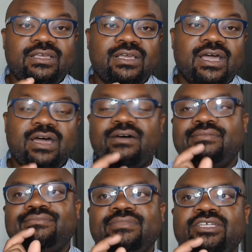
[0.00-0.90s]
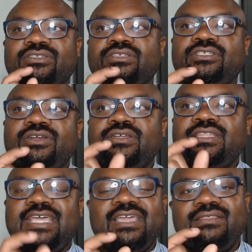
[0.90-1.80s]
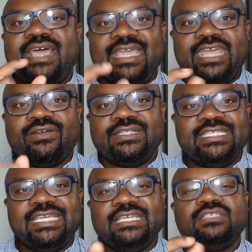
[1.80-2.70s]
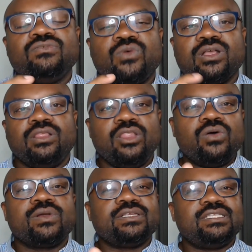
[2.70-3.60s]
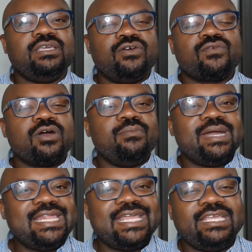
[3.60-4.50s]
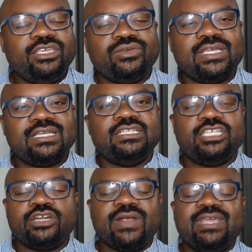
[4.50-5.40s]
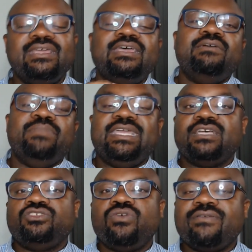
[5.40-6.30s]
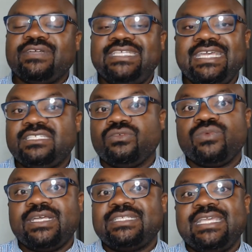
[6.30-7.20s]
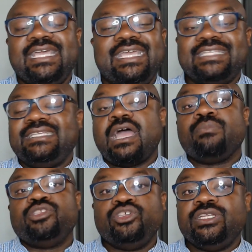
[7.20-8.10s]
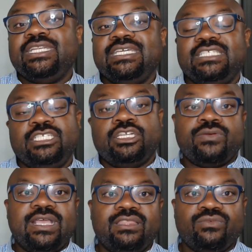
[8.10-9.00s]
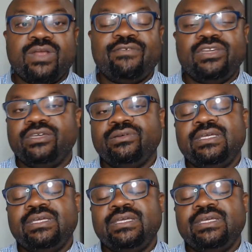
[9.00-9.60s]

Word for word: um, there's a certain thing in that guarantees where it lowers the overall money that you can generate because whoever takes the risk gets the opportunity to generate the revenue.